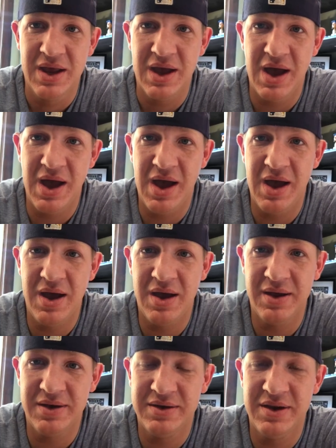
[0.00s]

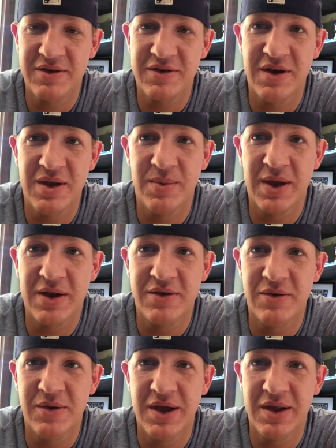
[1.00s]
Uh, yesterday we got
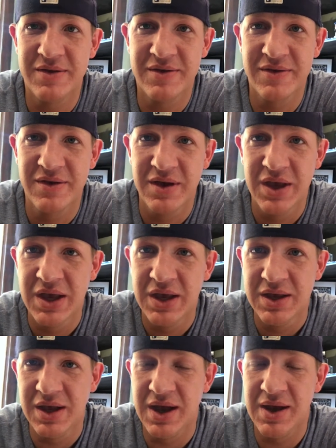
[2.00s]
two hits,
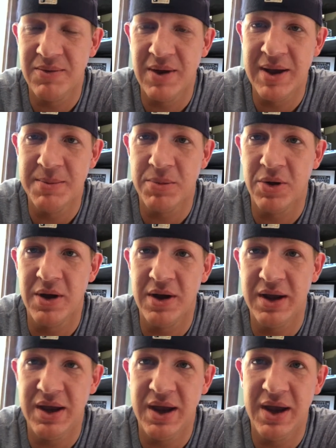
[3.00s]
uh, Ryan
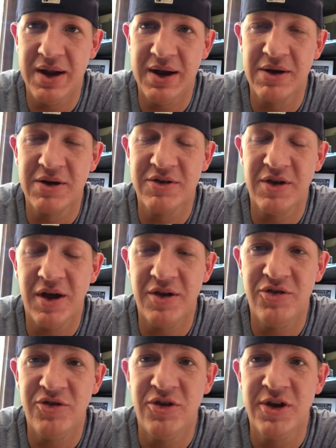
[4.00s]
Braun and Aaron
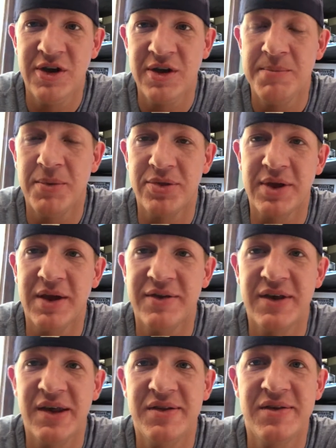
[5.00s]
Judge, both
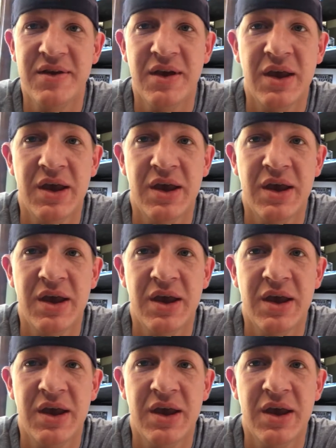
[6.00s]
guys hits.